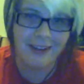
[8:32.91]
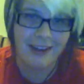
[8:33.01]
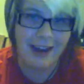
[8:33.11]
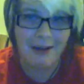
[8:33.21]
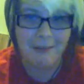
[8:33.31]

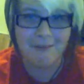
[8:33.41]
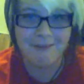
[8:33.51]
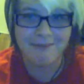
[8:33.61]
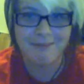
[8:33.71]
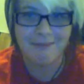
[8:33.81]
And I'm
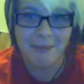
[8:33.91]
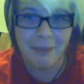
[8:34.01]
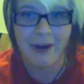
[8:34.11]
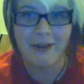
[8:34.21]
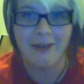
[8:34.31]

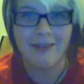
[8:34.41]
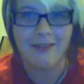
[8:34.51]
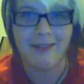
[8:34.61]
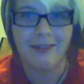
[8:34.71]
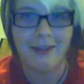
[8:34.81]
proud
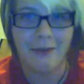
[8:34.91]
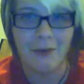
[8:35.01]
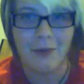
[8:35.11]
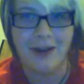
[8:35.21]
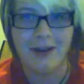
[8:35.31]
of
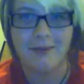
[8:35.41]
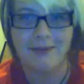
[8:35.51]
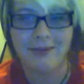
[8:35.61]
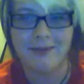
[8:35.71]
who I am.